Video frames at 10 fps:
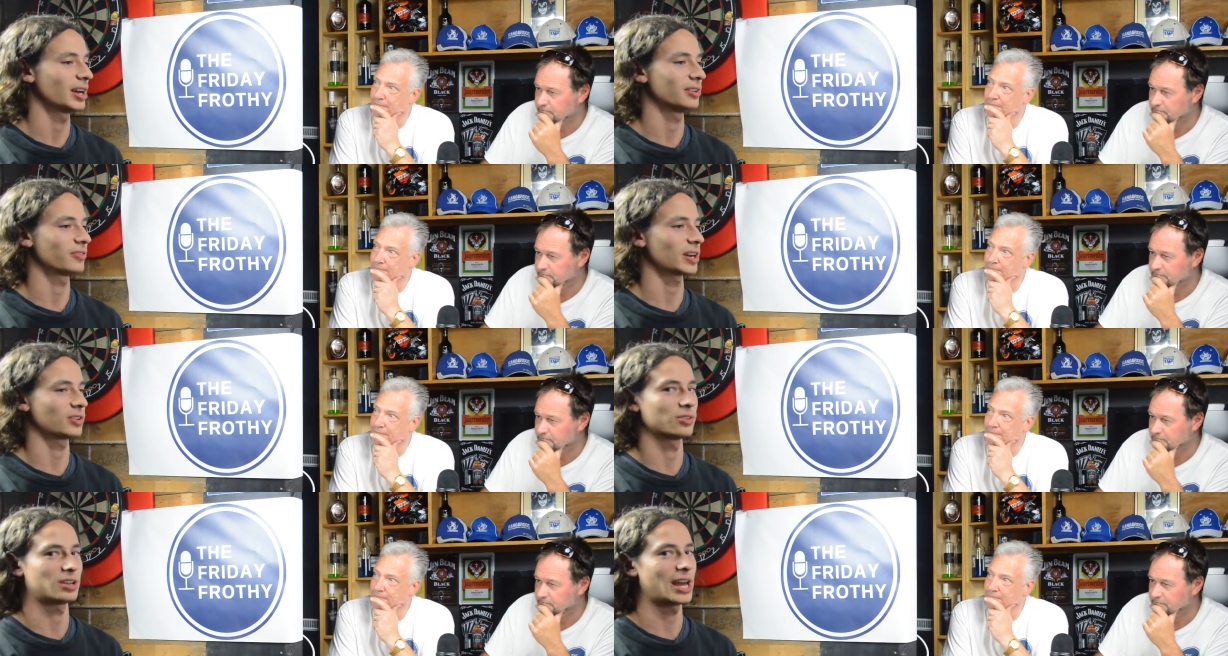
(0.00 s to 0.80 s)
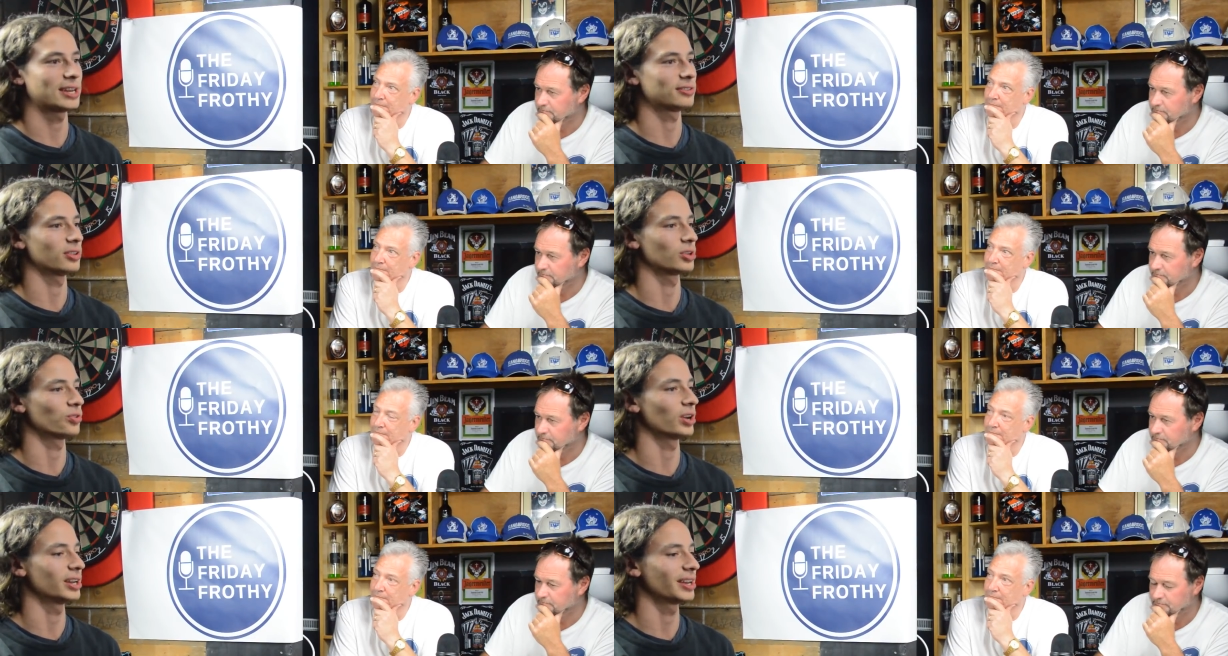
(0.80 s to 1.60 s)
Speaker 1: And in fact, I was late to the
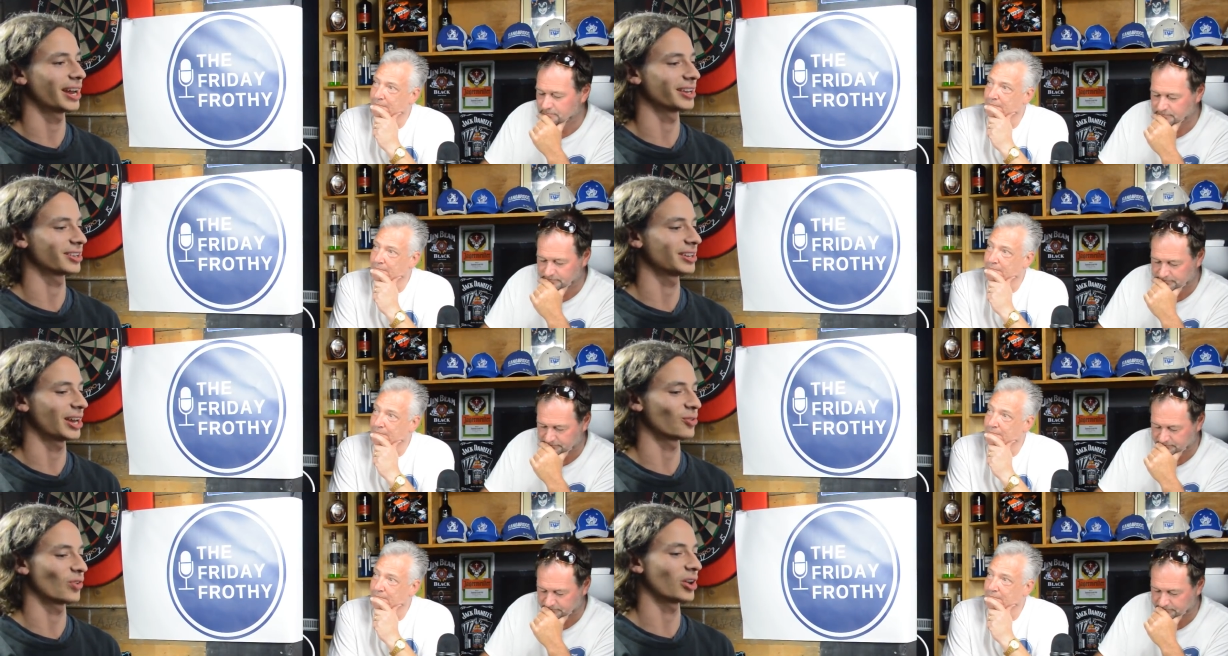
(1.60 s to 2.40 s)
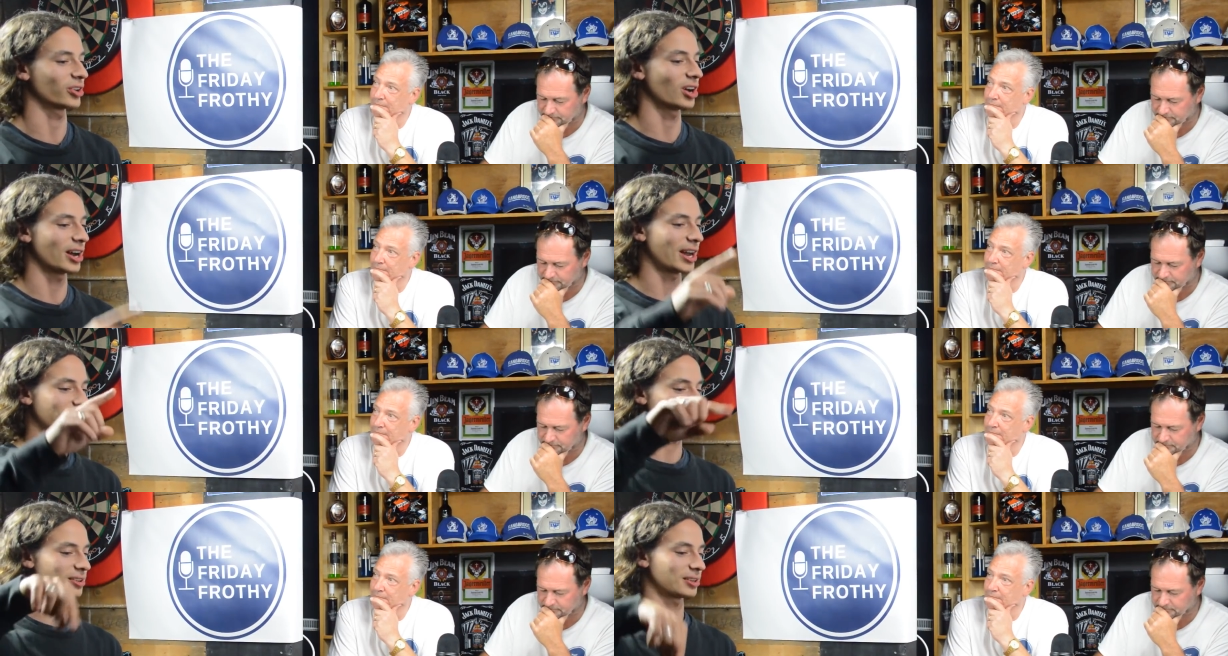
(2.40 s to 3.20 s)
grid, and a, and a Renault guy
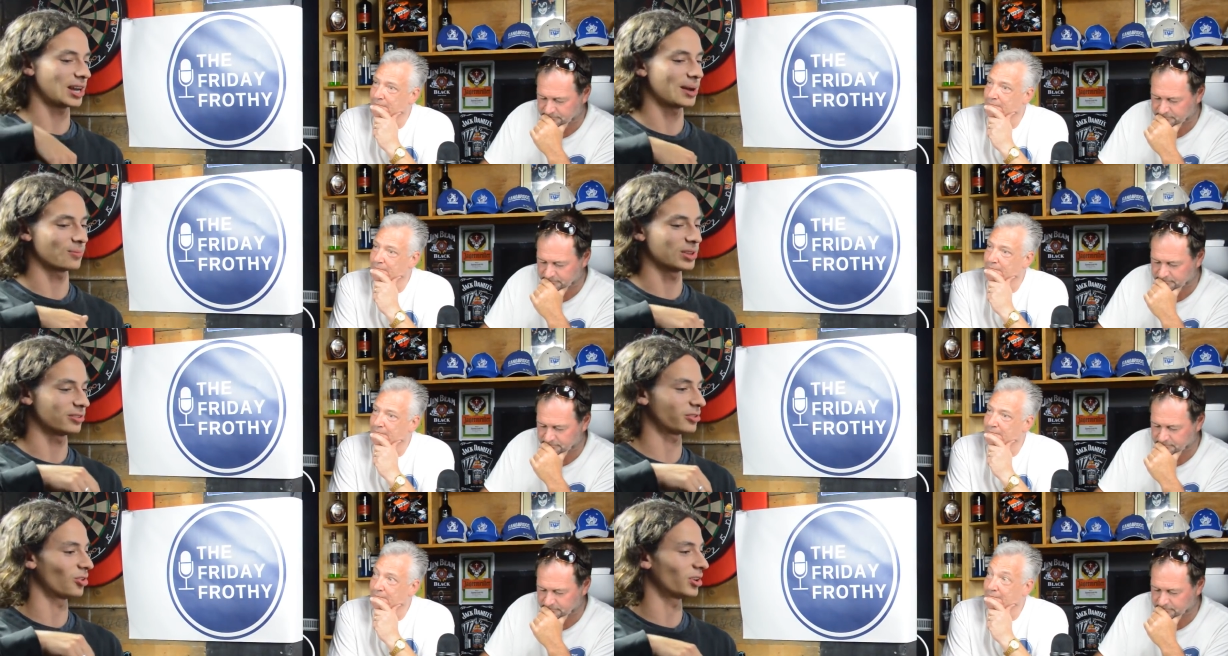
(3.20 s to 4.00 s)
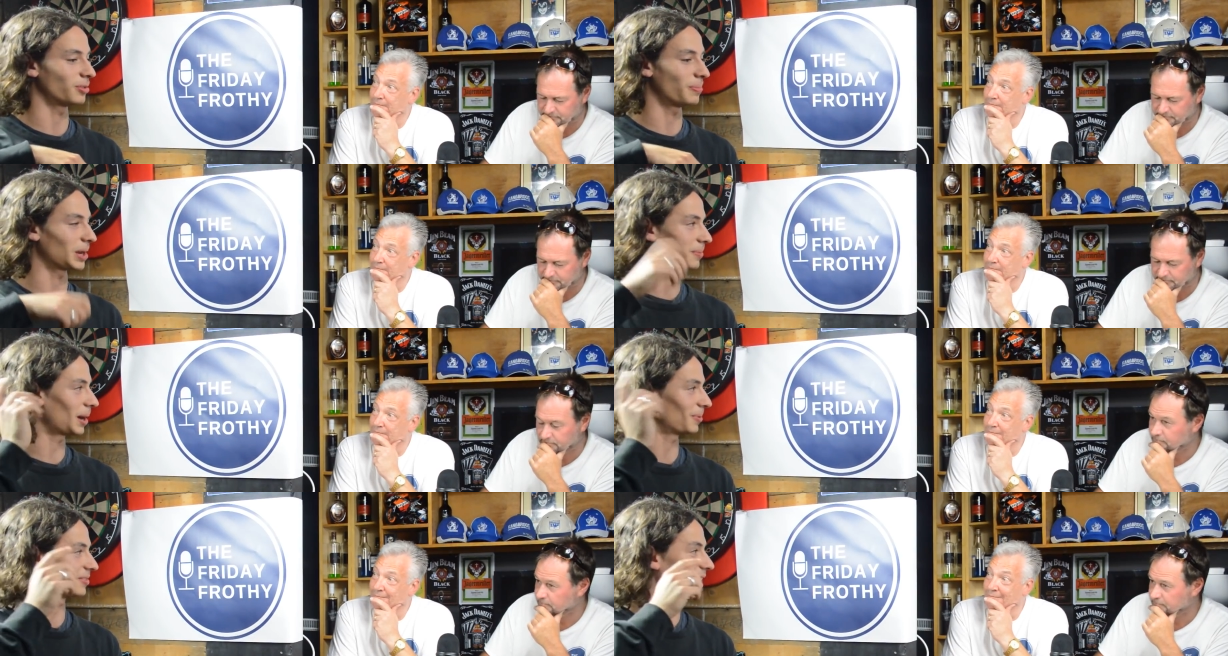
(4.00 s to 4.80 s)
had to come with a scooter to pick me
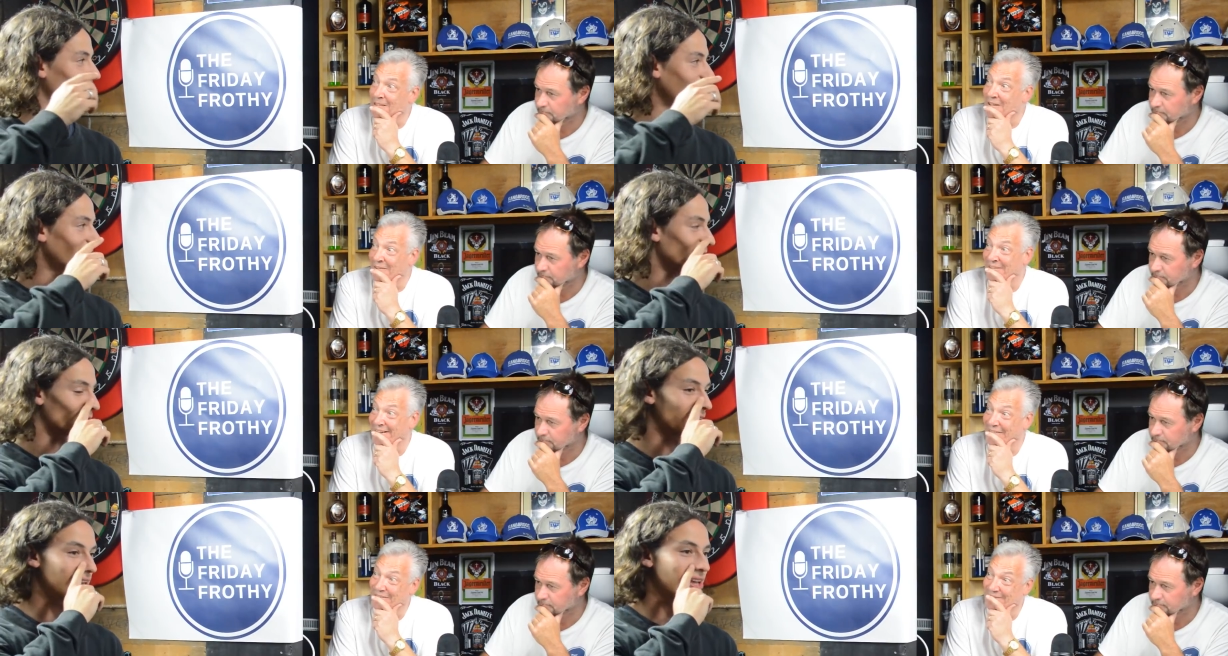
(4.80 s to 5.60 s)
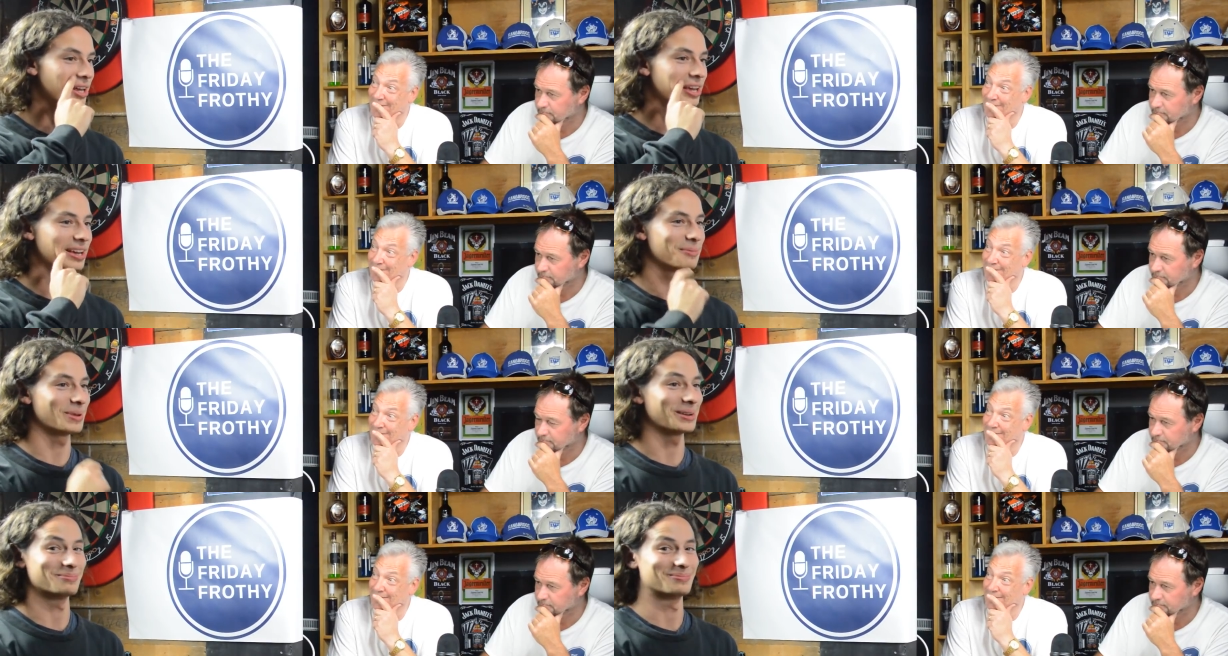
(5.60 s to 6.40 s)
up and take me to the grid.
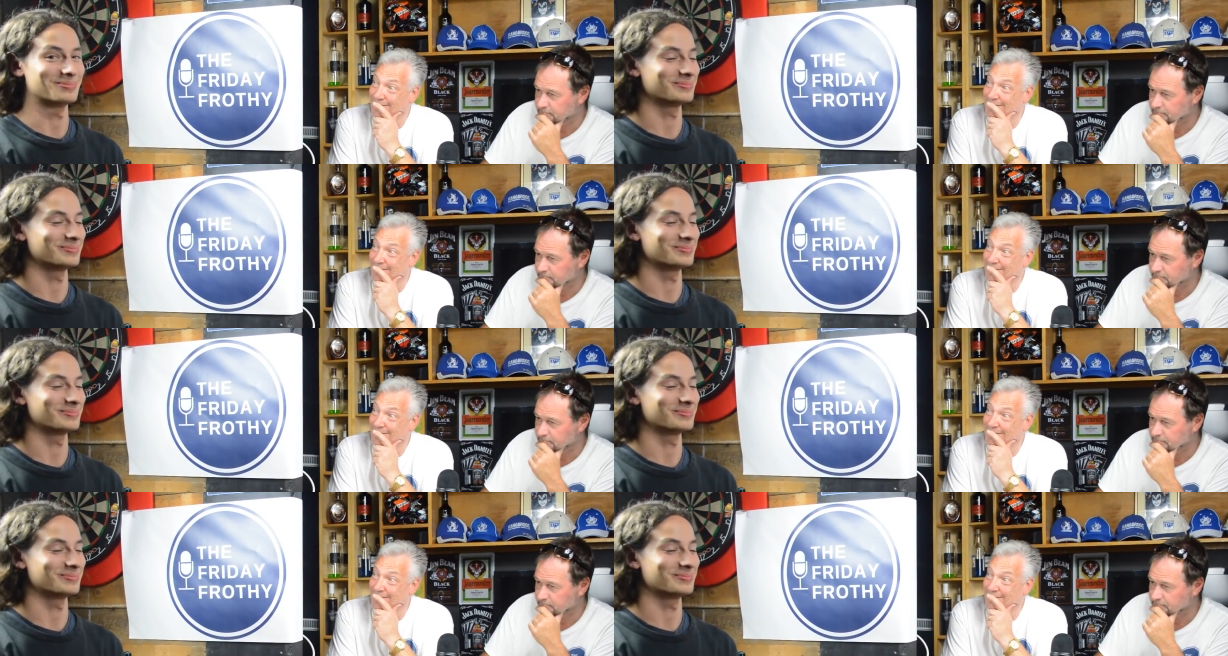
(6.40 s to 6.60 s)
But